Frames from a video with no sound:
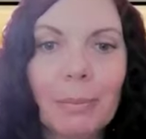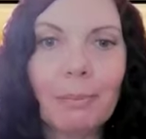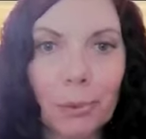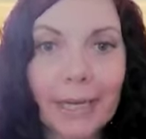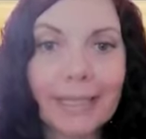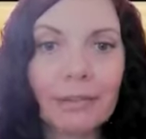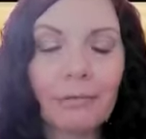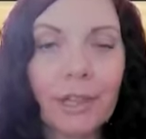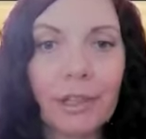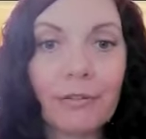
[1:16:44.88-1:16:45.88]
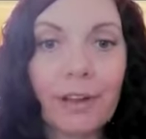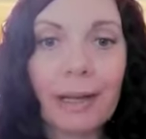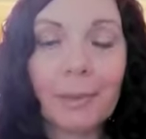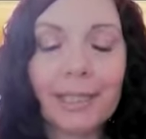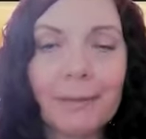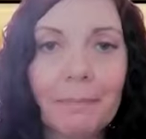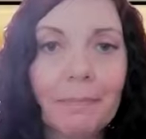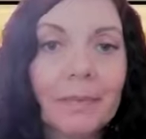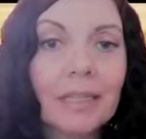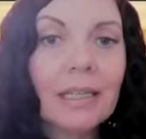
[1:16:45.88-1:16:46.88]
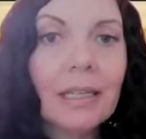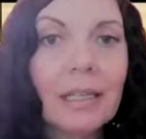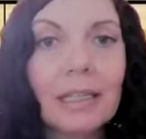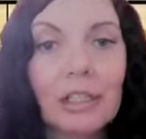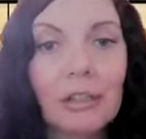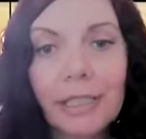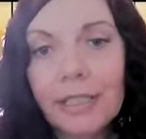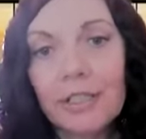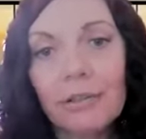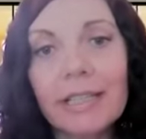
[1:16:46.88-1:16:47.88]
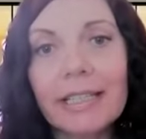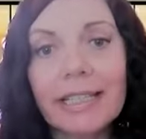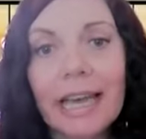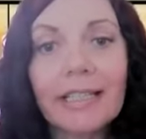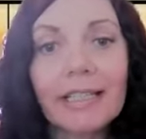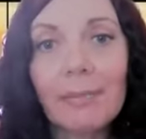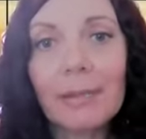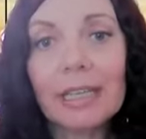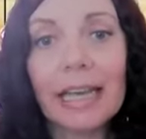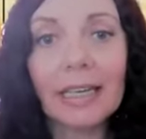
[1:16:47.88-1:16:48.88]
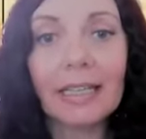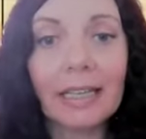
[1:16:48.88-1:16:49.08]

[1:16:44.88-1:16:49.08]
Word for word: and be present with your family? You need to do the exact same thing